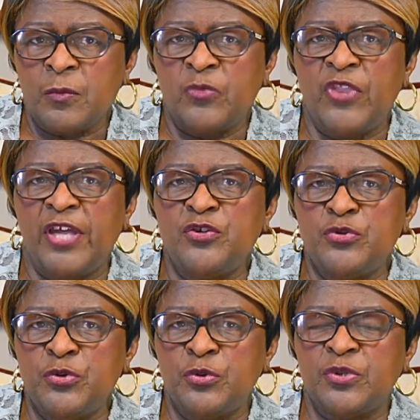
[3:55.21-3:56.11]
they
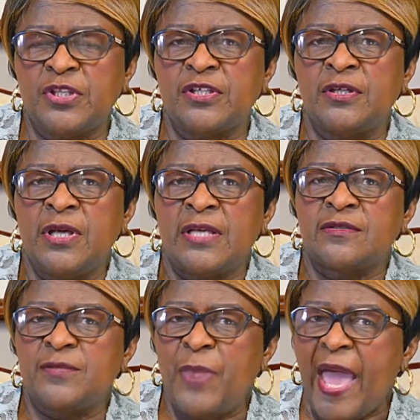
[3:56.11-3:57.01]
knew that
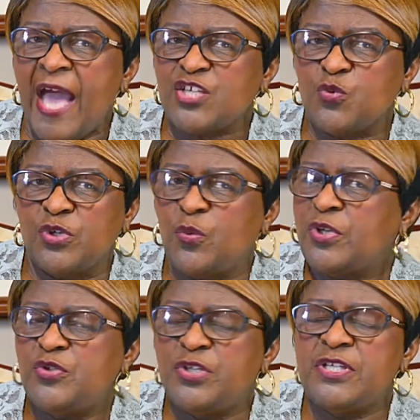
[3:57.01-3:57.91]
the password,
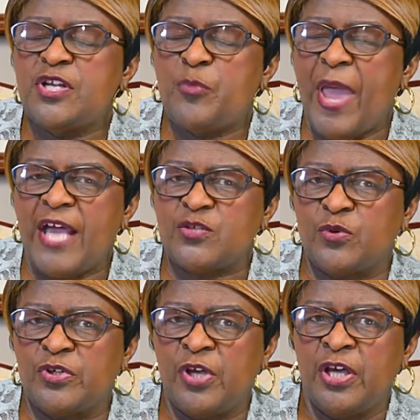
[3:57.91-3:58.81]
you didn't need a
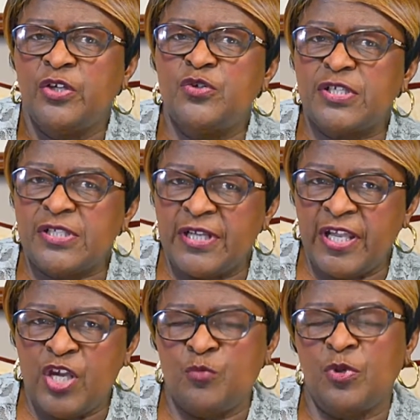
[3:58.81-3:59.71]
password, you just need an
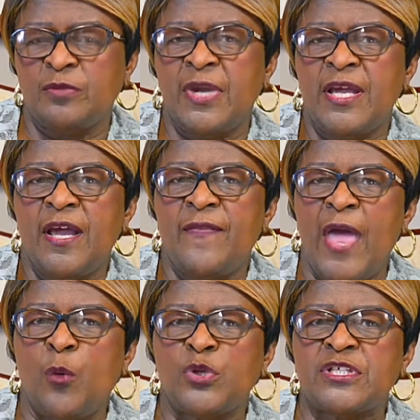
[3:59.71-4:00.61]
emblem, and
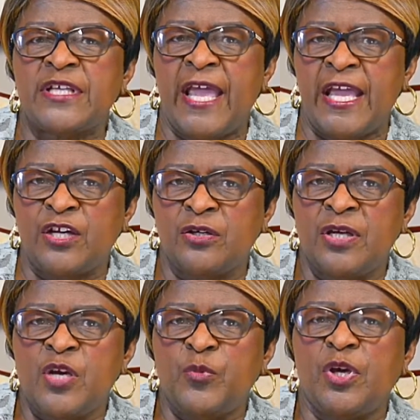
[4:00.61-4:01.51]
that was the anchor,
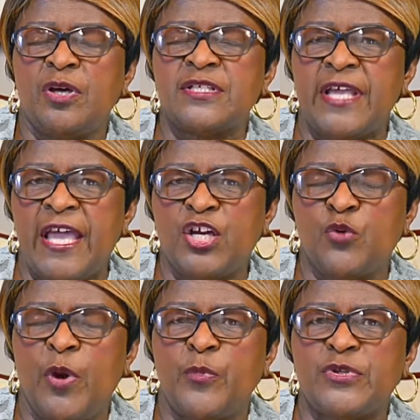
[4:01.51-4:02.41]
because the anchor
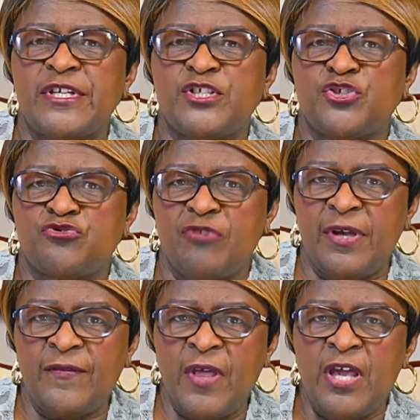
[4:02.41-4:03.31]
represents
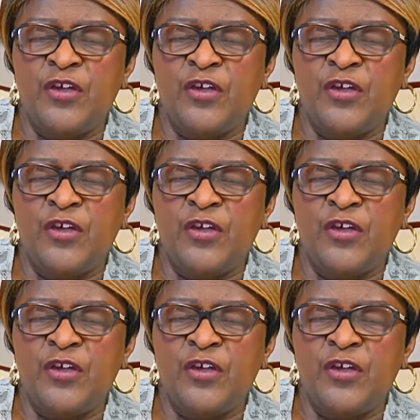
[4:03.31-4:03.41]
strength,